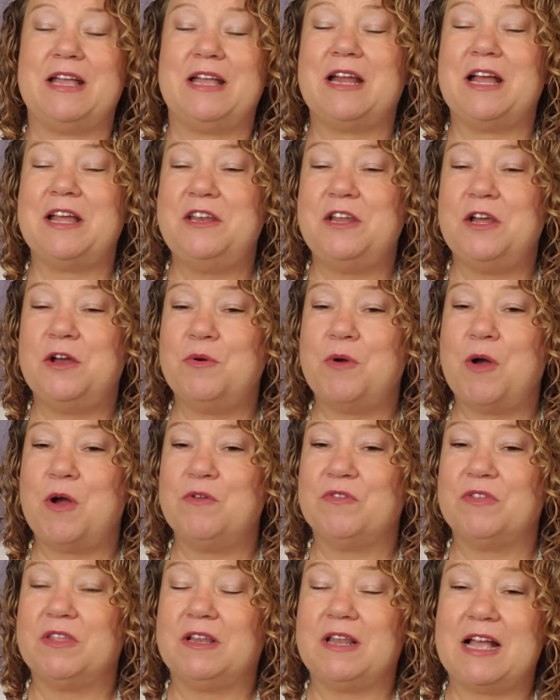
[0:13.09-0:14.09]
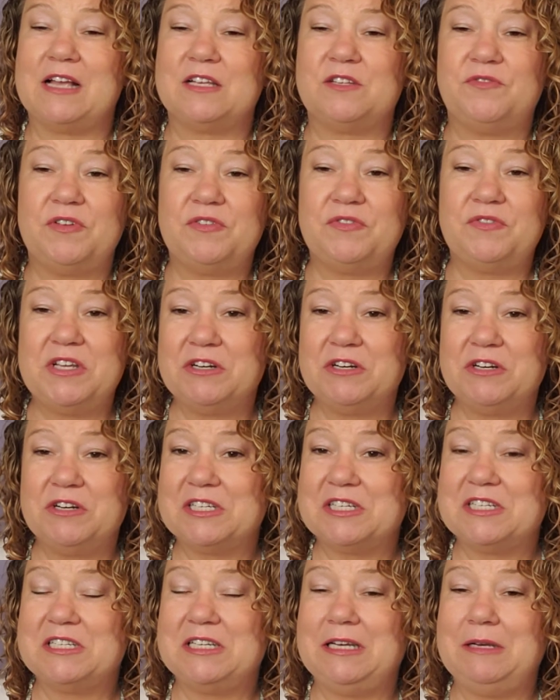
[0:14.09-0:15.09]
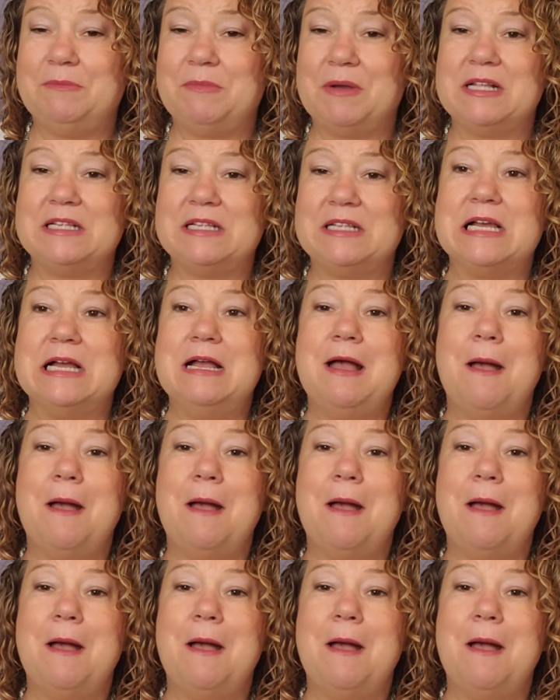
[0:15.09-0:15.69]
And I know over the last 15 or 16 months,